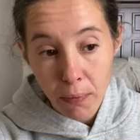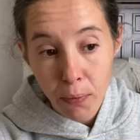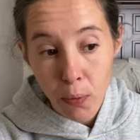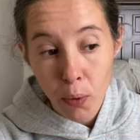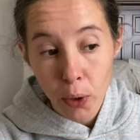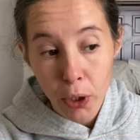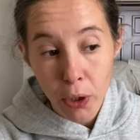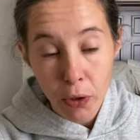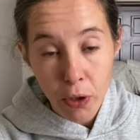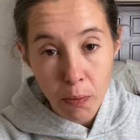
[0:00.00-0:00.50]

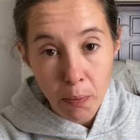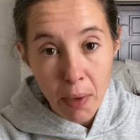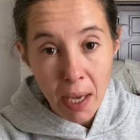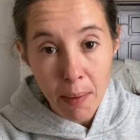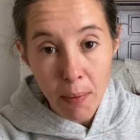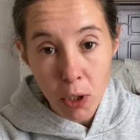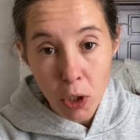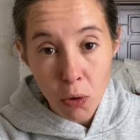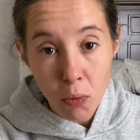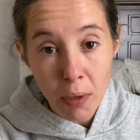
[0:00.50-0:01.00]
for you that
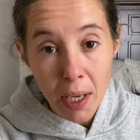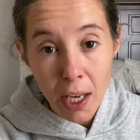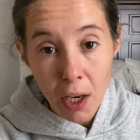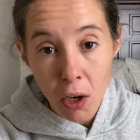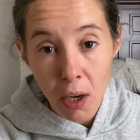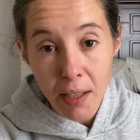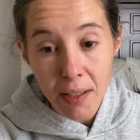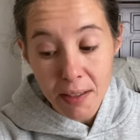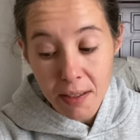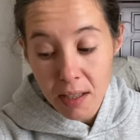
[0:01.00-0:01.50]
maybe you
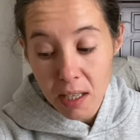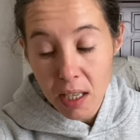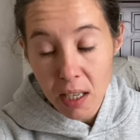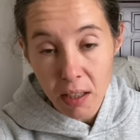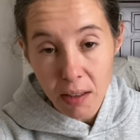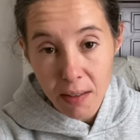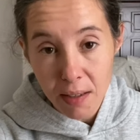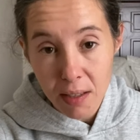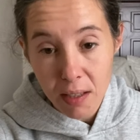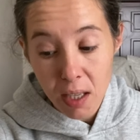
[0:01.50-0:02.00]
cannot see
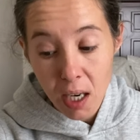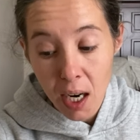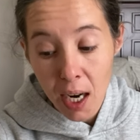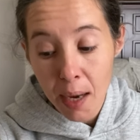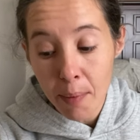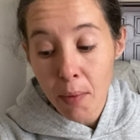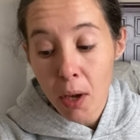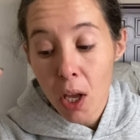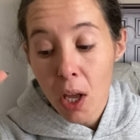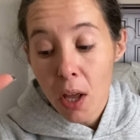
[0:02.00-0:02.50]
at this
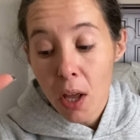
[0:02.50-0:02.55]
time